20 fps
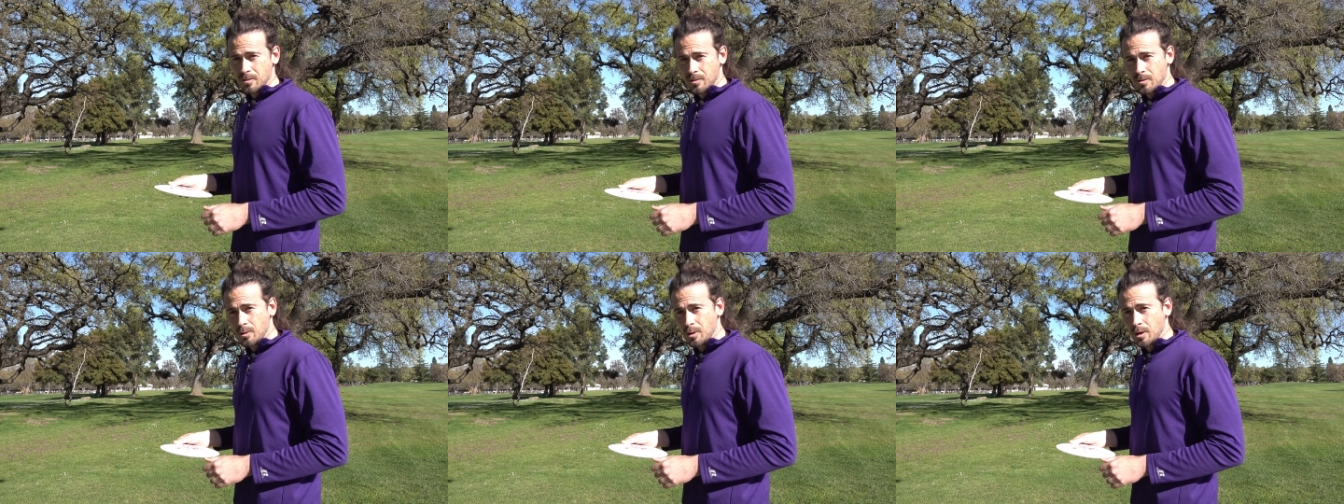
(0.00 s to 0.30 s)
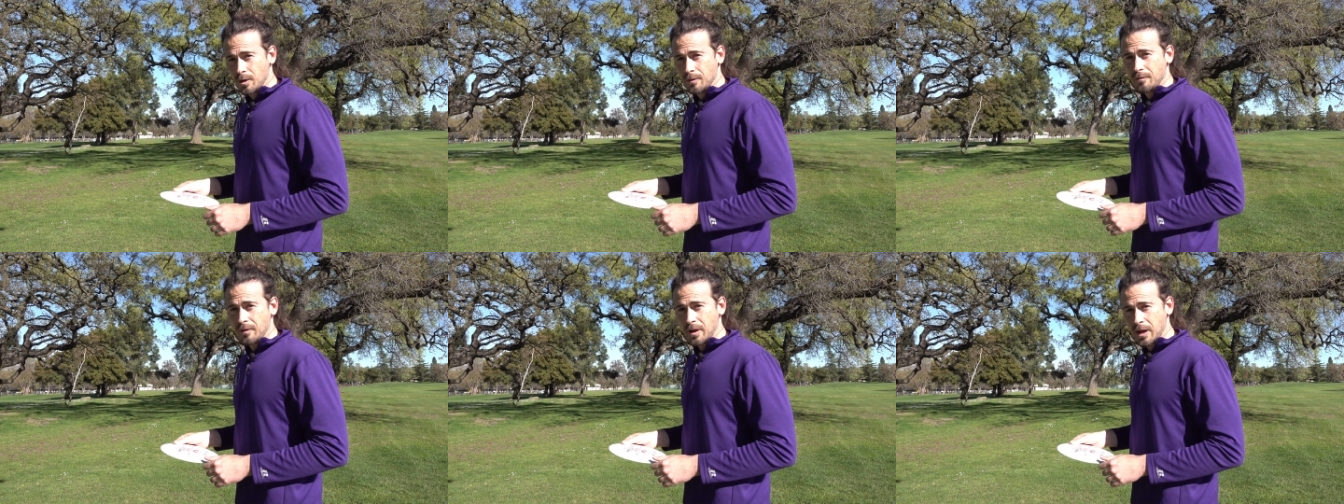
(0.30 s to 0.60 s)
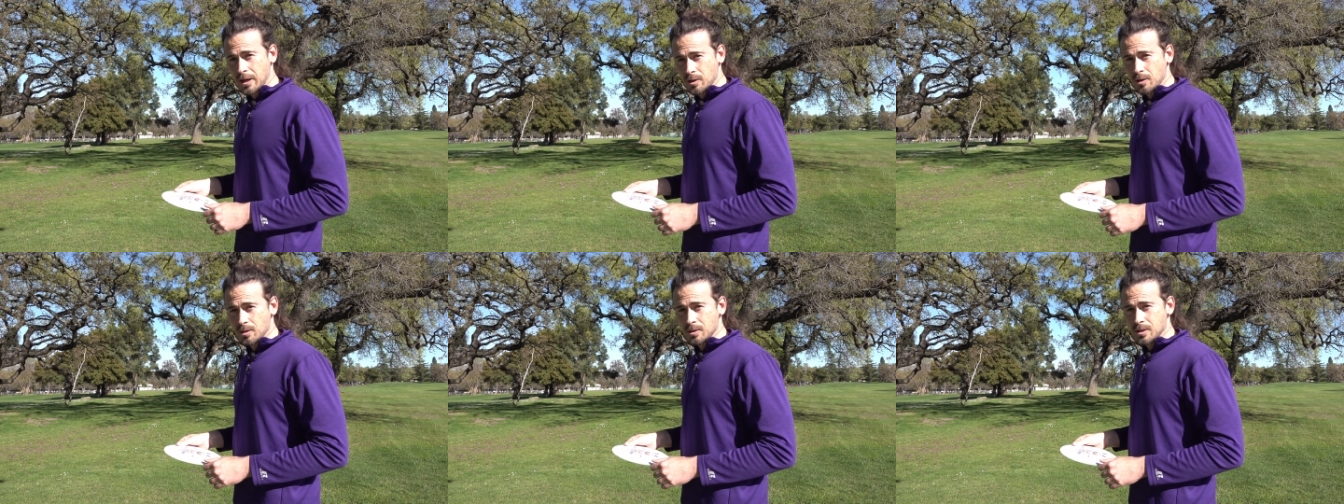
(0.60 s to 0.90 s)
or if
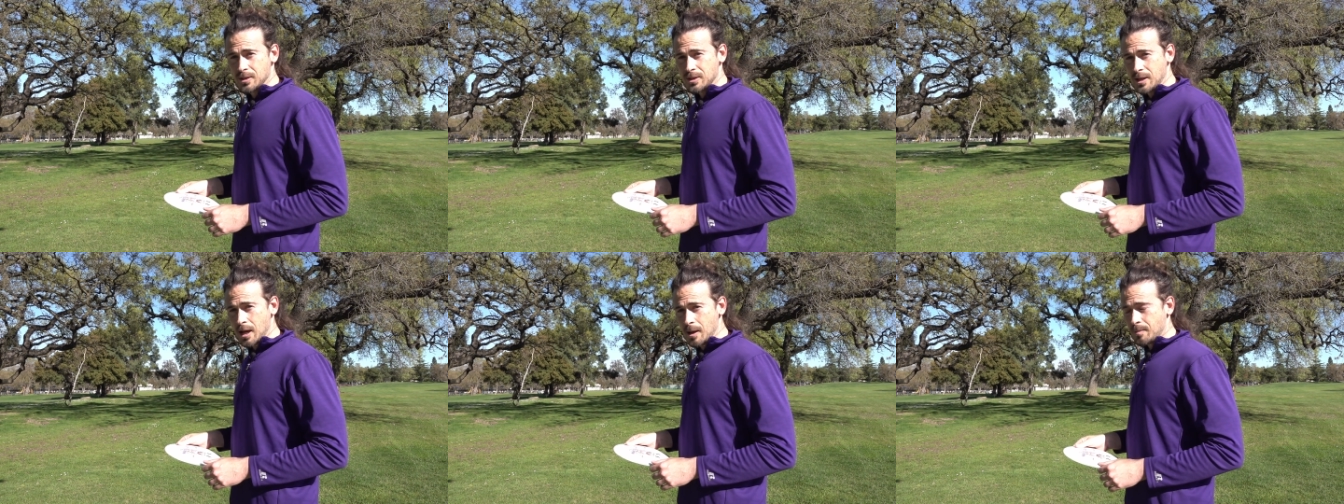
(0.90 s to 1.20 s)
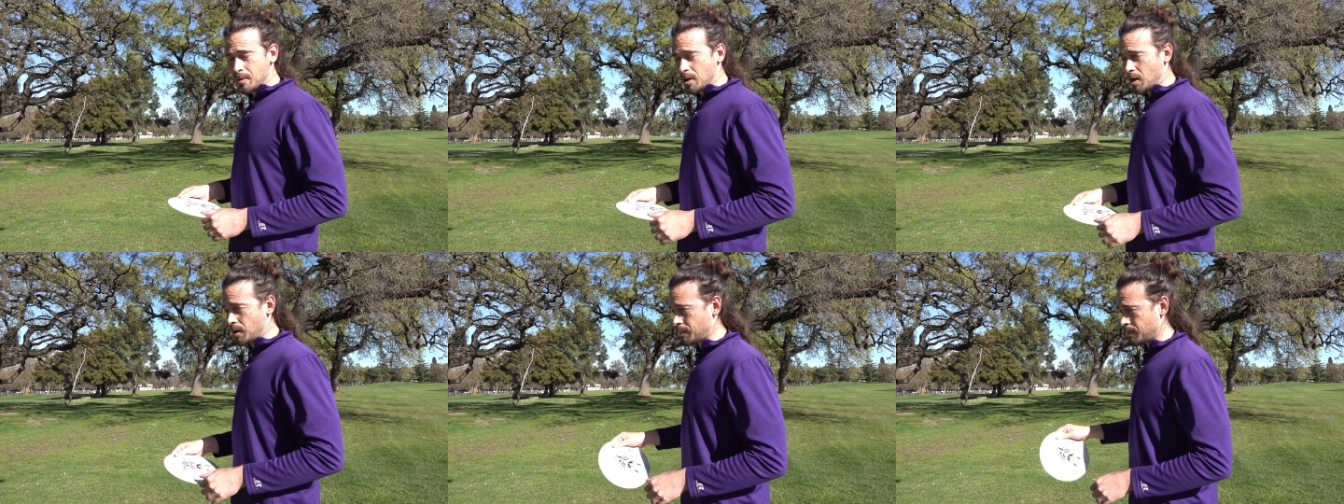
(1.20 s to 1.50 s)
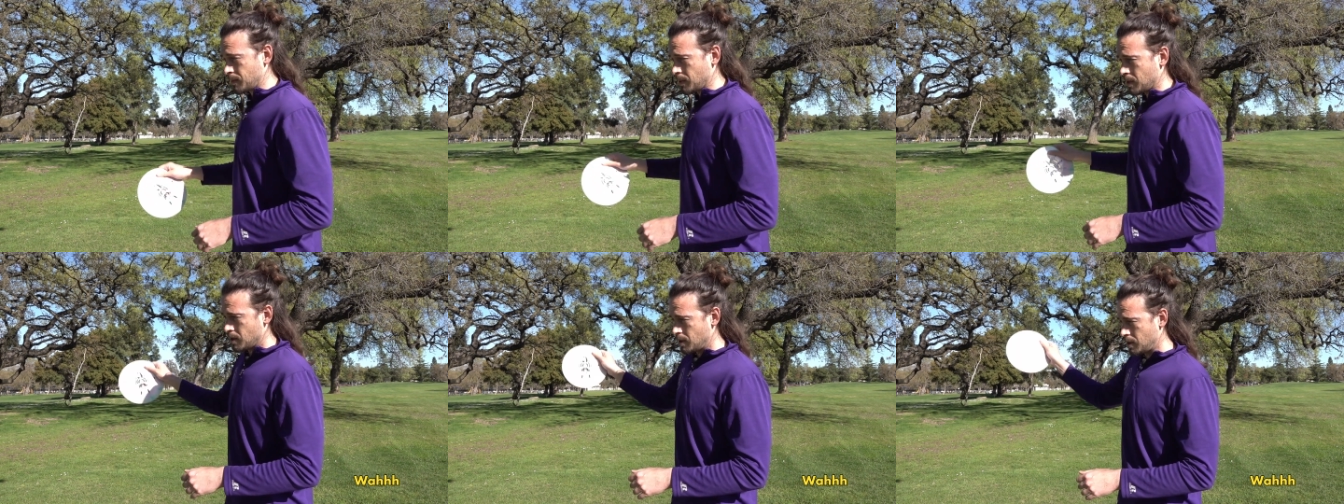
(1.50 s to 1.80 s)
in your step up
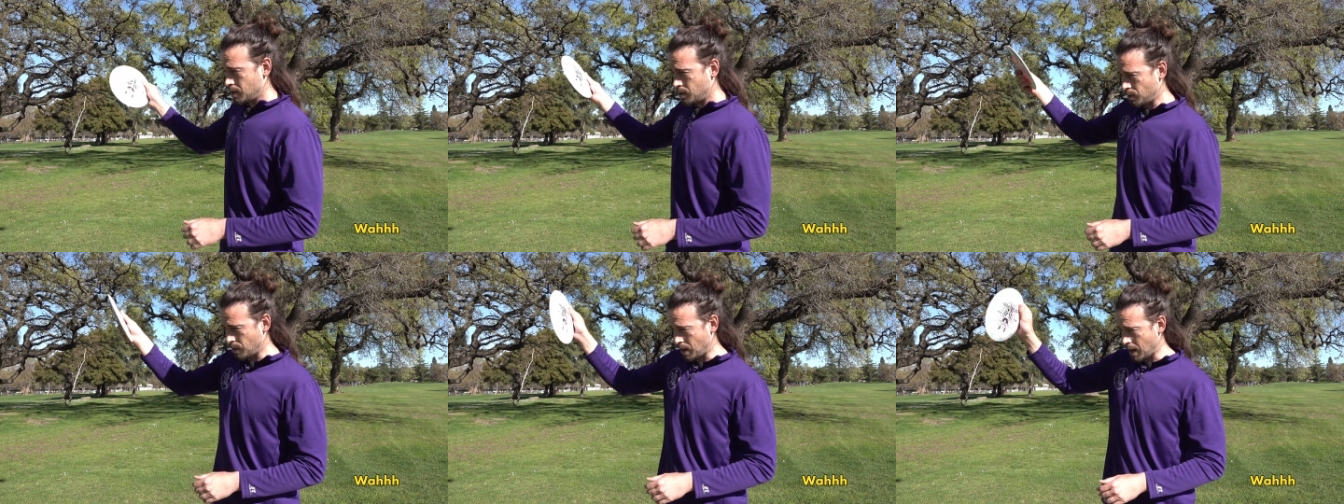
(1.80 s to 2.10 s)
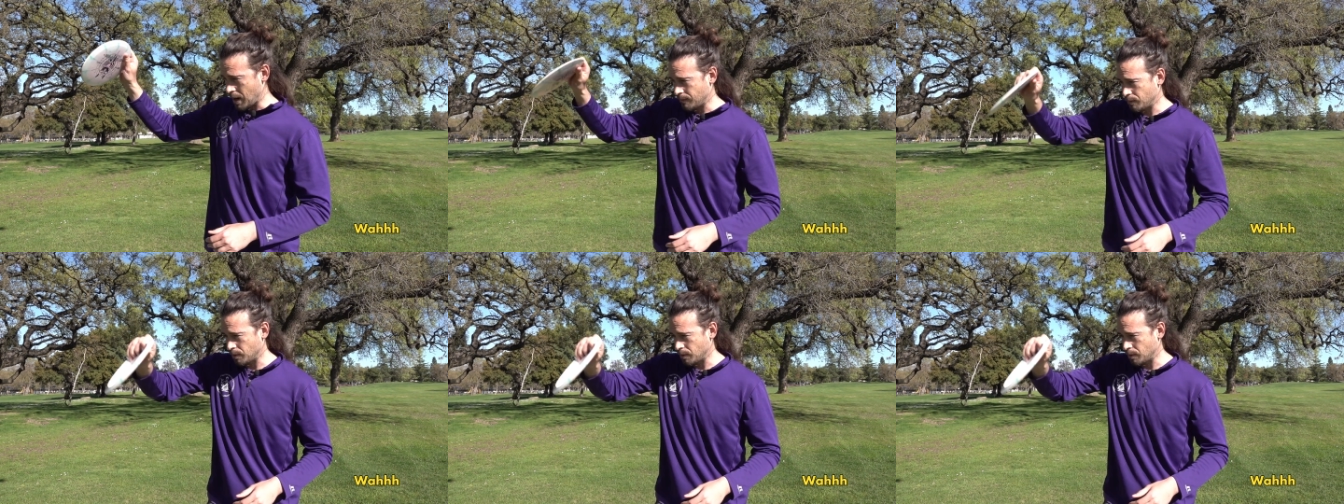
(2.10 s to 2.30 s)
you have